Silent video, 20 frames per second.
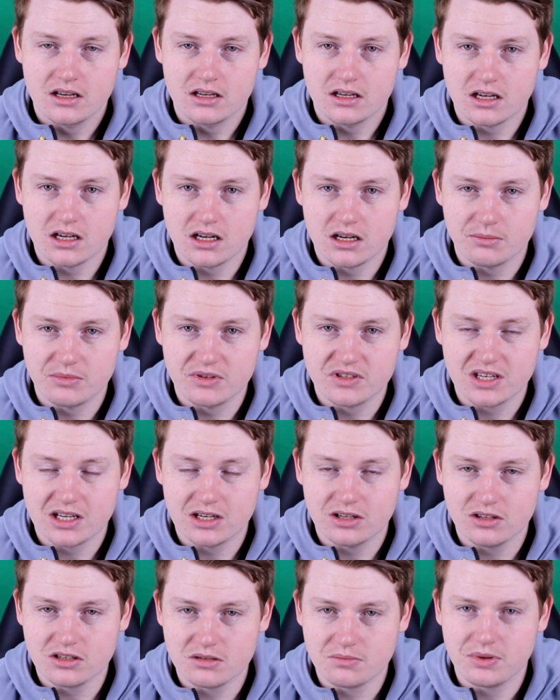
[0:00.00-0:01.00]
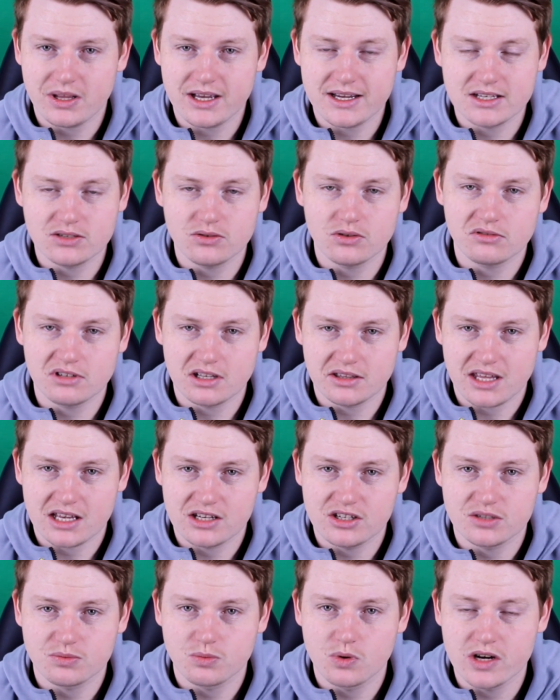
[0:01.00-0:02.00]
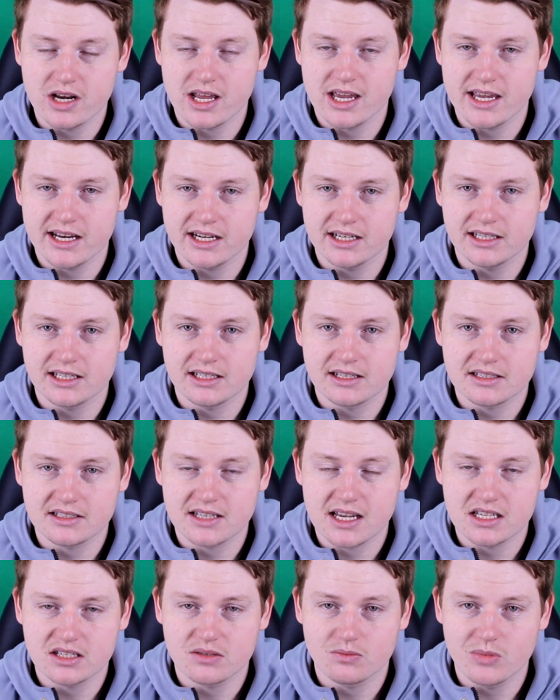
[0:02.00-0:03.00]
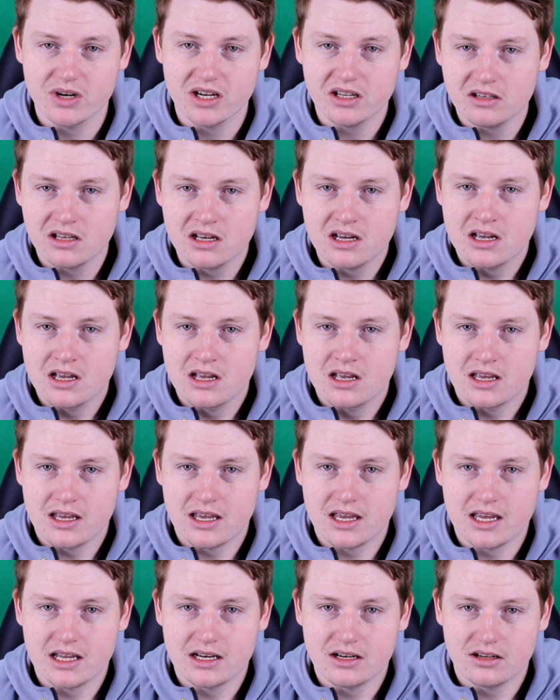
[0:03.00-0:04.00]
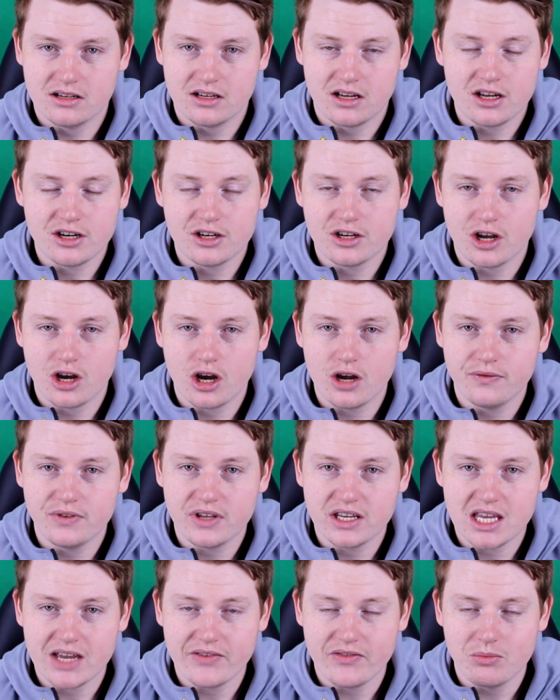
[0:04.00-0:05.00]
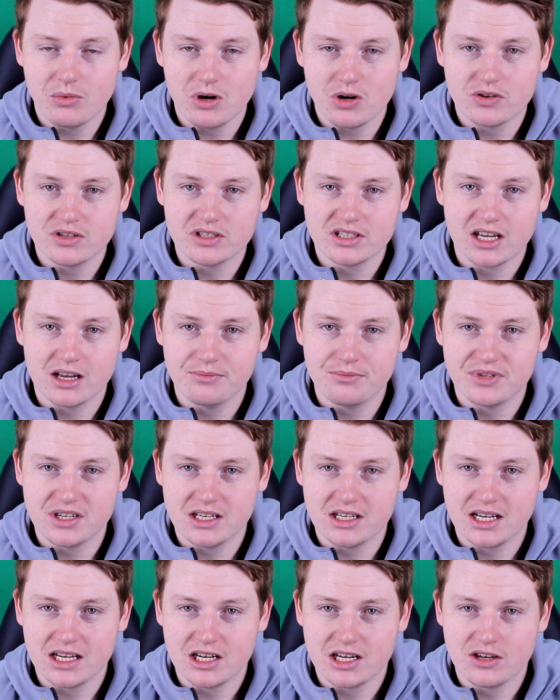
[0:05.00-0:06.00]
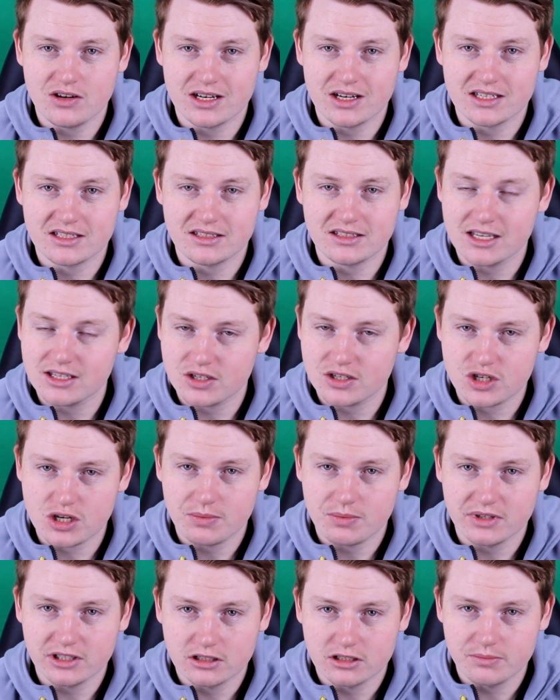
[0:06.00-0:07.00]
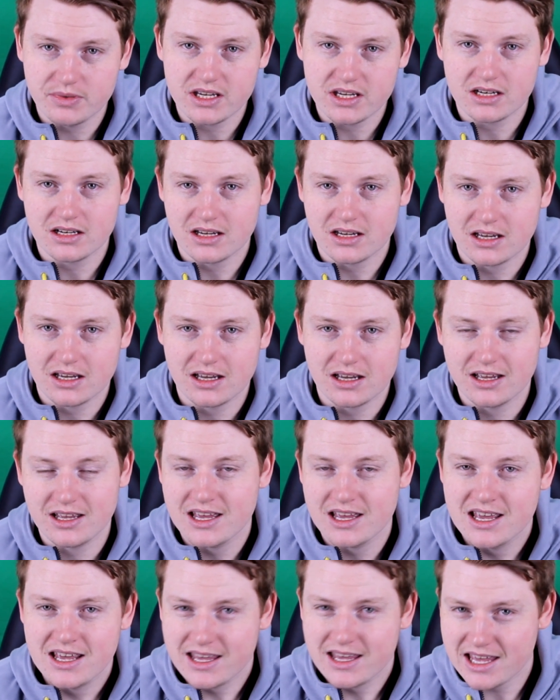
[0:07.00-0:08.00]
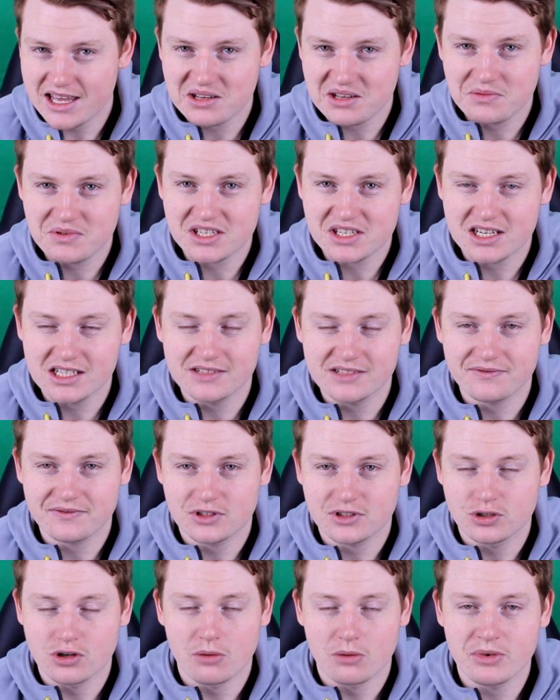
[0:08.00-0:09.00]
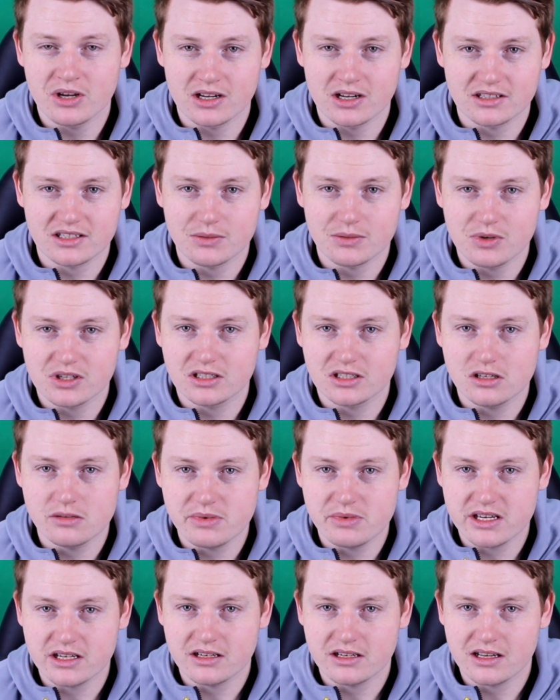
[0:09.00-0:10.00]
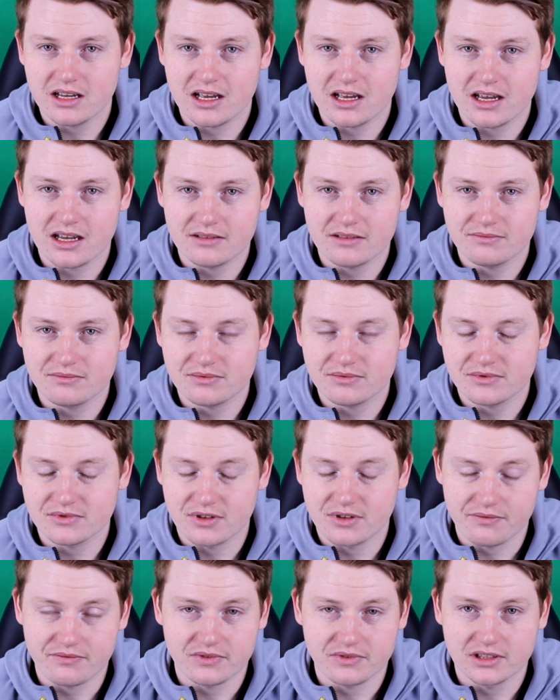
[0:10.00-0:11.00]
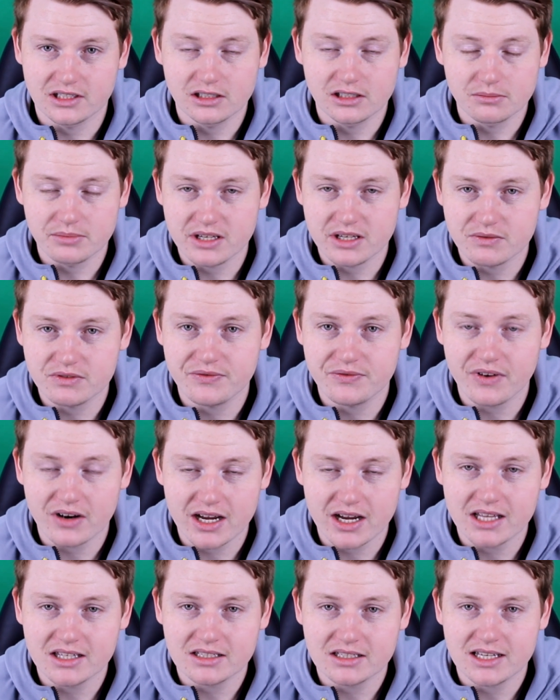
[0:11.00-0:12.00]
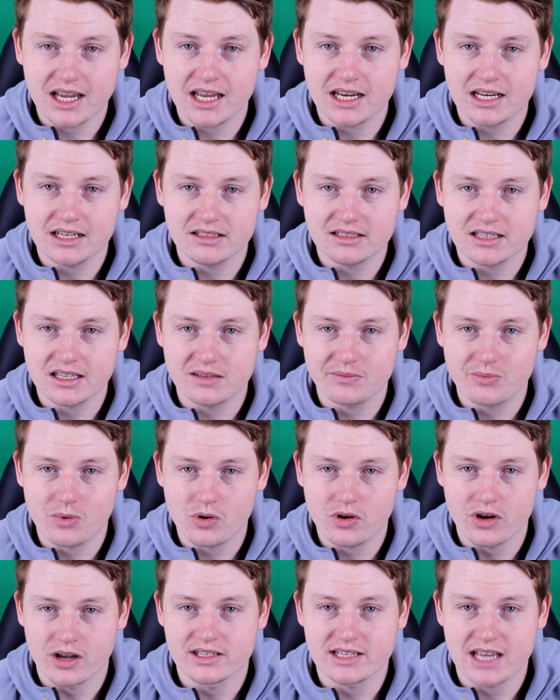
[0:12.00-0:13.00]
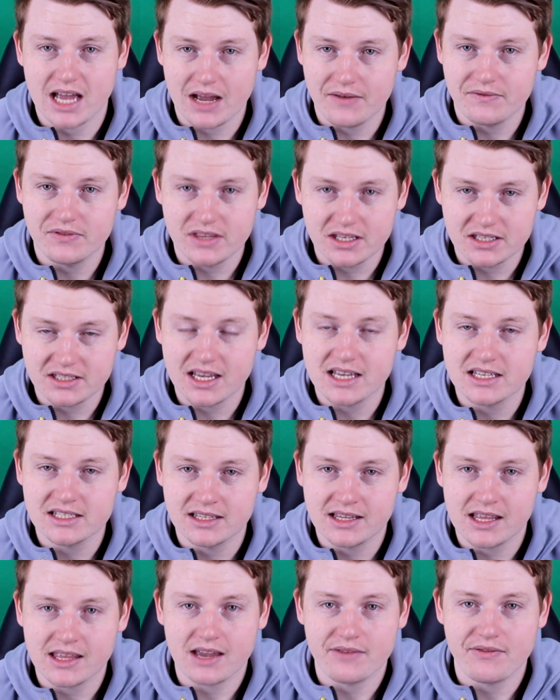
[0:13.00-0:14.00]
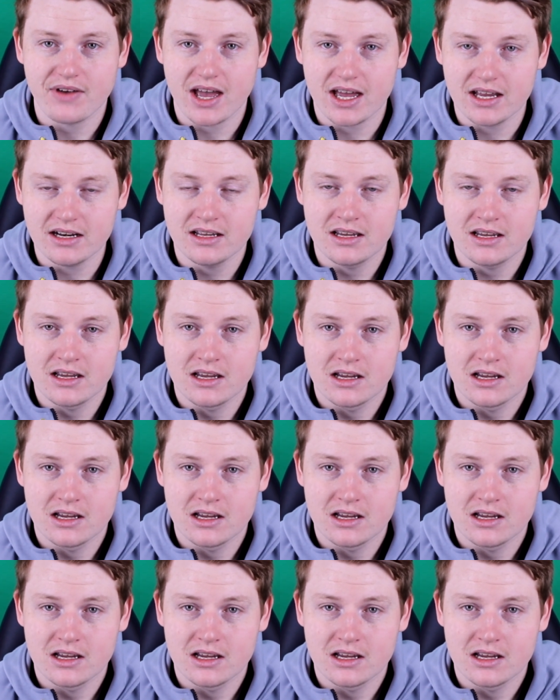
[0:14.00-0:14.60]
and we've seen a lot of players look like they just weren't handling the season well. And I don't know, hopefully Kevin Walters comes in and he kind of steers the ship a little bit. It was kind of, well, I'll be honest, it was a little bit, not a little bit, it was very entertaining to see the Broncos have the season that they've had,